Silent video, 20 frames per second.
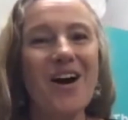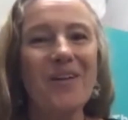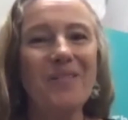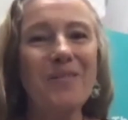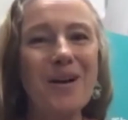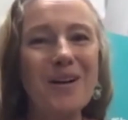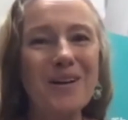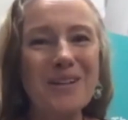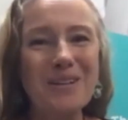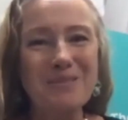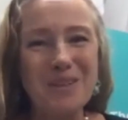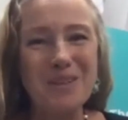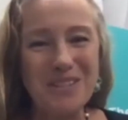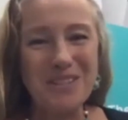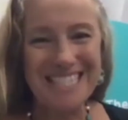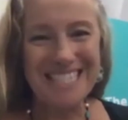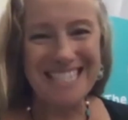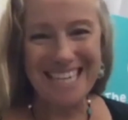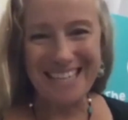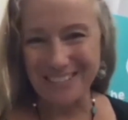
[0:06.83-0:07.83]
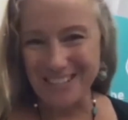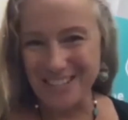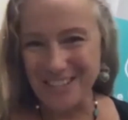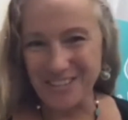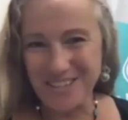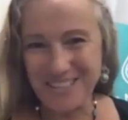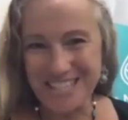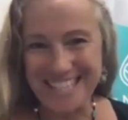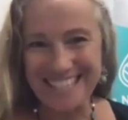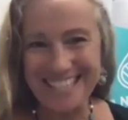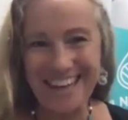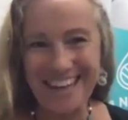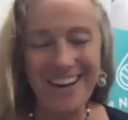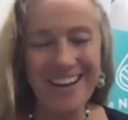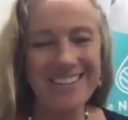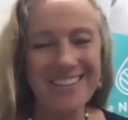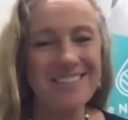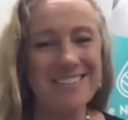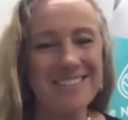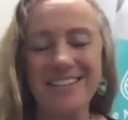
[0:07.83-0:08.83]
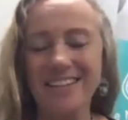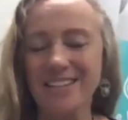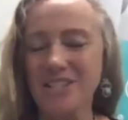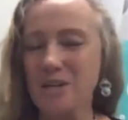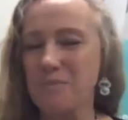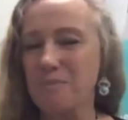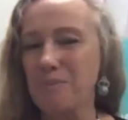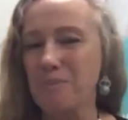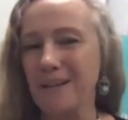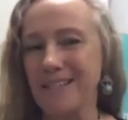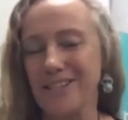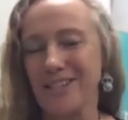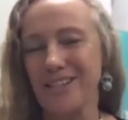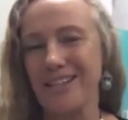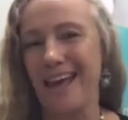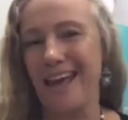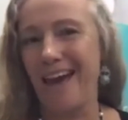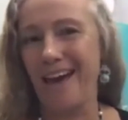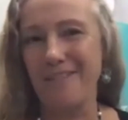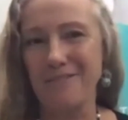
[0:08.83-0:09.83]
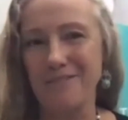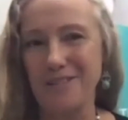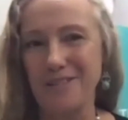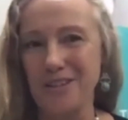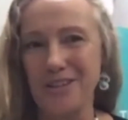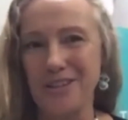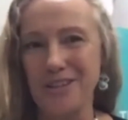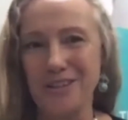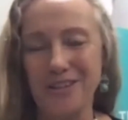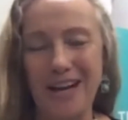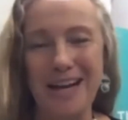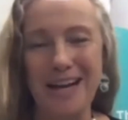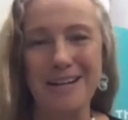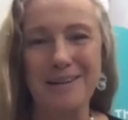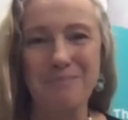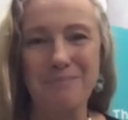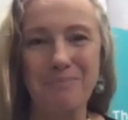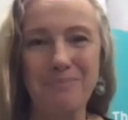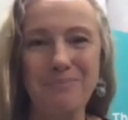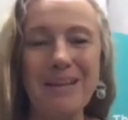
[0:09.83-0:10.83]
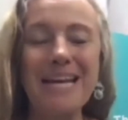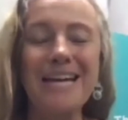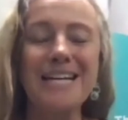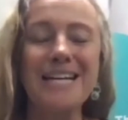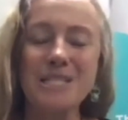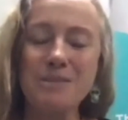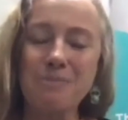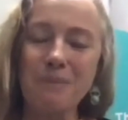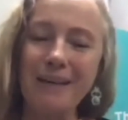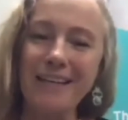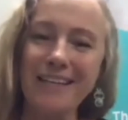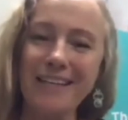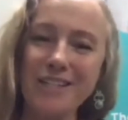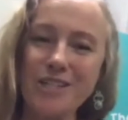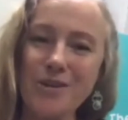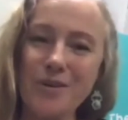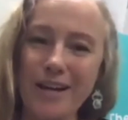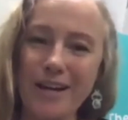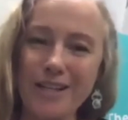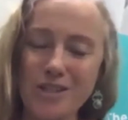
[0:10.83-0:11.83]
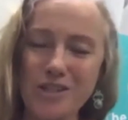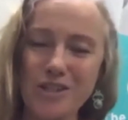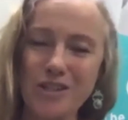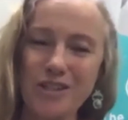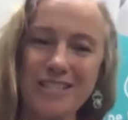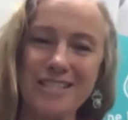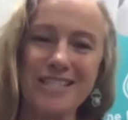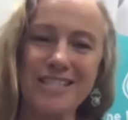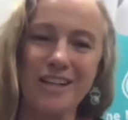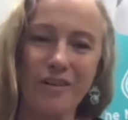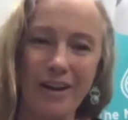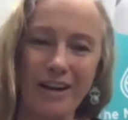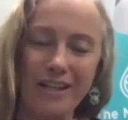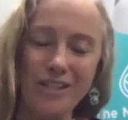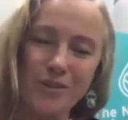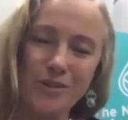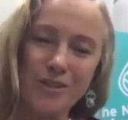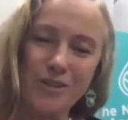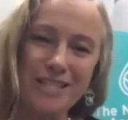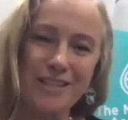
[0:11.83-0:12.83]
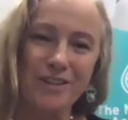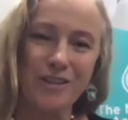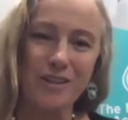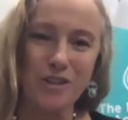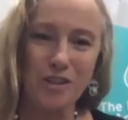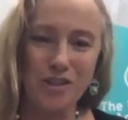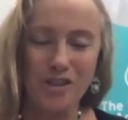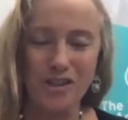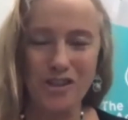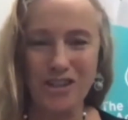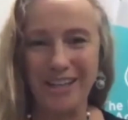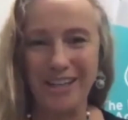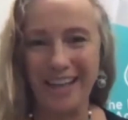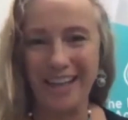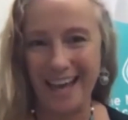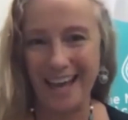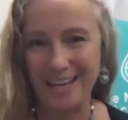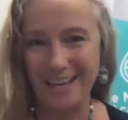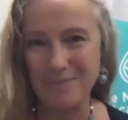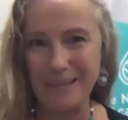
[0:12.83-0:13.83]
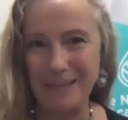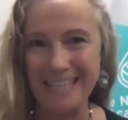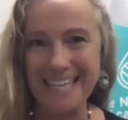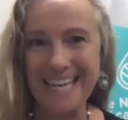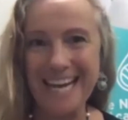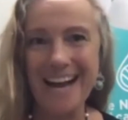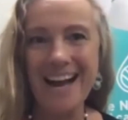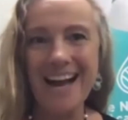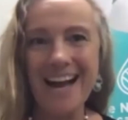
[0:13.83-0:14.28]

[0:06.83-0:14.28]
Welcome, Dr. David Johnson. It's such a pleasure to have you speaking to our students and graduates at the Nutrition Academy.